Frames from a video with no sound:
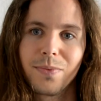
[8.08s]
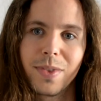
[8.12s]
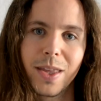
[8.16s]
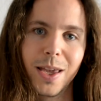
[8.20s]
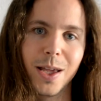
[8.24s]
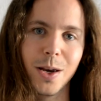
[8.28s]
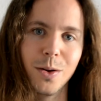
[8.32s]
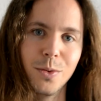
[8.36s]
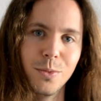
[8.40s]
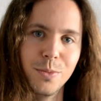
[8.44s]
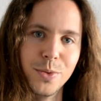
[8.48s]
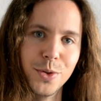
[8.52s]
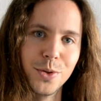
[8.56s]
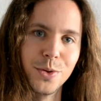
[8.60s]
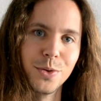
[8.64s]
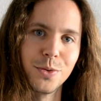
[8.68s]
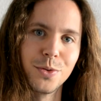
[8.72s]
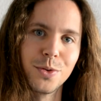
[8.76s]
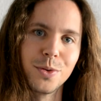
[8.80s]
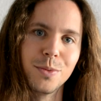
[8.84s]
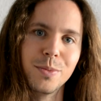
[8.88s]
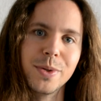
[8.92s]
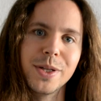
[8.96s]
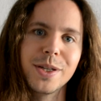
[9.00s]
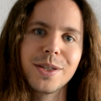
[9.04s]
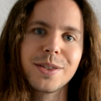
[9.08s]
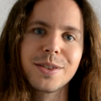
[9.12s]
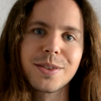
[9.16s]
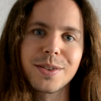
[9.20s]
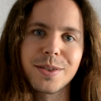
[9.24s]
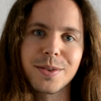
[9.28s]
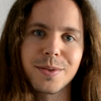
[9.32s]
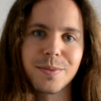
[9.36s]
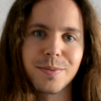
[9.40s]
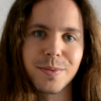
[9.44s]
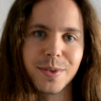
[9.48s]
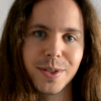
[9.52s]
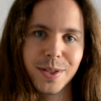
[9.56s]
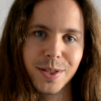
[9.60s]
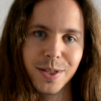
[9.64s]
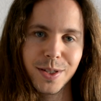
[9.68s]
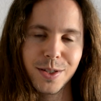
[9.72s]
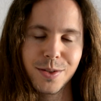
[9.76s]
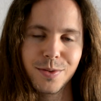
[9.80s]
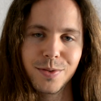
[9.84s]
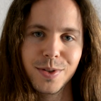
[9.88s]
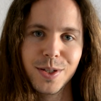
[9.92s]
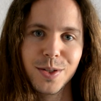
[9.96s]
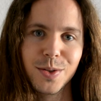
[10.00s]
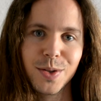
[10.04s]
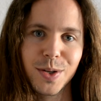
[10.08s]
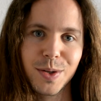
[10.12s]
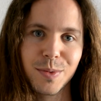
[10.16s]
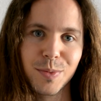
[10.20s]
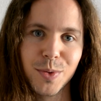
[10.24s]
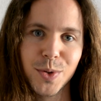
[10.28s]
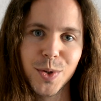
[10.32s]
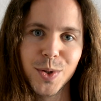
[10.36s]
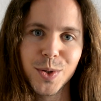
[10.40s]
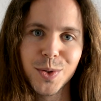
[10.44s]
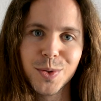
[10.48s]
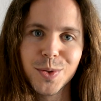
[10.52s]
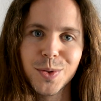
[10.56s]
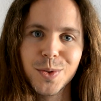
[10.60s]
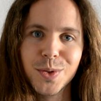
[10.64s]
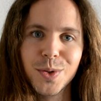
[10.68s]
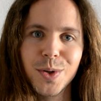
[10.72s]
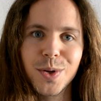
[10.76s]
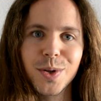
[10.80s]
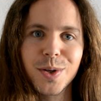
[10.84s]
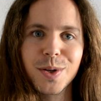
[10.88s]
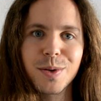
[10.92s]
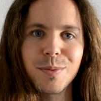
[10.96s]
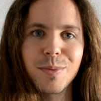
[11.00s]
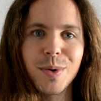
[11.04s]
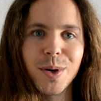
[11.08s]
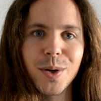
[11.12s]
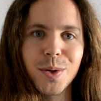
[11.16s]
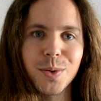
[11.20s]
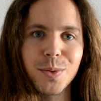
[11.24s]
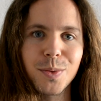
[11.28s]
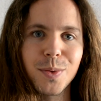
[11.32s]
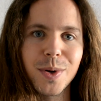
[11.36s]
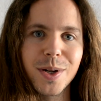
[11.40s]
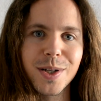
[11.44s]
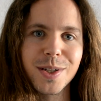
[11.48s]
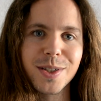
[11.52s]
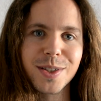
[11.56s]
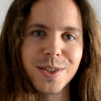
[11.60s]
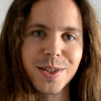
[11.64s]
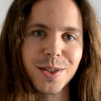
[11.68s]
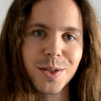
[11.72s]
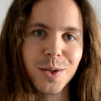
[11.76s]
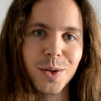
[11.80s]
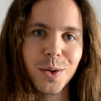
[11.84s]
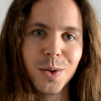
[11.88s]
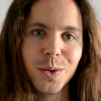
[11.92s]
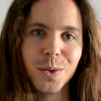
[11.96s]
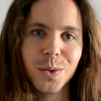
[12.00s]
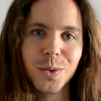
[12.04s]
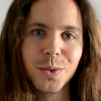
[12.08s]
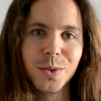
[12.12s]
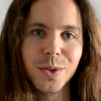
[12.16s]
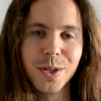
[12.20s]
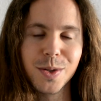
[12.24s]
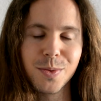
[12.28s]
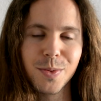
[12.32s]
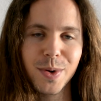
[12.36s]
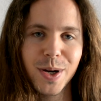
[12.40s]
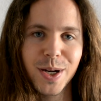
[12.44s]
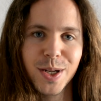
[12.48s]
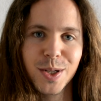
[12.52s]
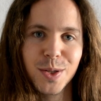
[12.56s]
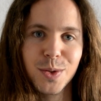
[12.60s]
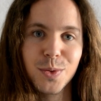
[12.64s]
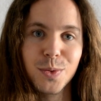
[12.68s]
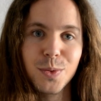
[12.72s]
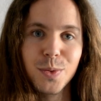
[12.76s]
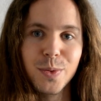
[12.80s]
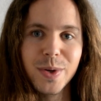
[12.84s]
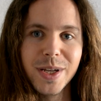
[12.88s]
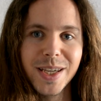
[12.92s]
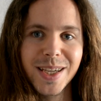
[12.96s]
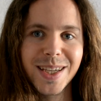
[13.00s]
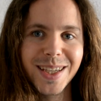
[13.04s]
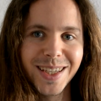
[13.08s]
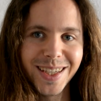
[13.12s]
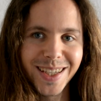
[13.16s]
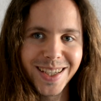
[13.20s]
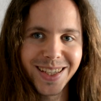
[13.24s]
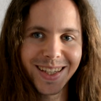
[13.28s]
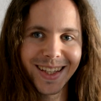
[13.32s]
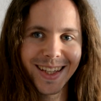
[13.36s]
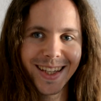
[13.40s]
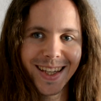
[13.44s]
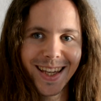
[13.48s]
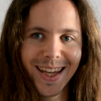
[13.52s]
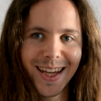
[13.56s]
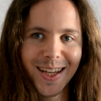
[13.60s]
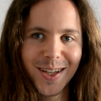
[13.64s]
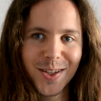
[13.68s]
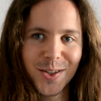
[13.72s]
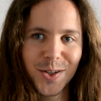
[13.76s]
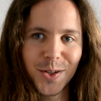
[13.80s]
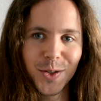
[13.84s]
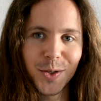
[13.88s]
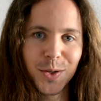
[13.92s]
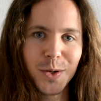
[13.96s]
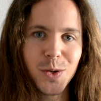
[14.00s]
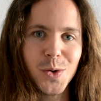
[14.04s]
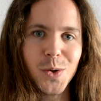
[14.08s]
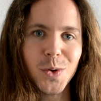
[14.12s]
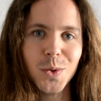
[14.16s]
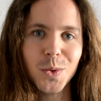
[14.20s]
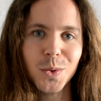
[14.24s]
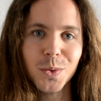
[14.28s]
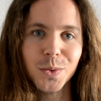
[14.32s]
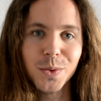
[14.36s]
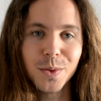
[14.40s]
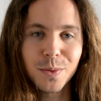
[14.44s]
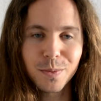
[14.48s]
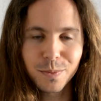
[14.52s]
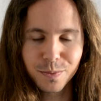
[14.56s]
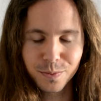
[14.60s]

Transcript: Hello beautiful beings. In this video I'm going to talk about what is a cold and why do we catch a cold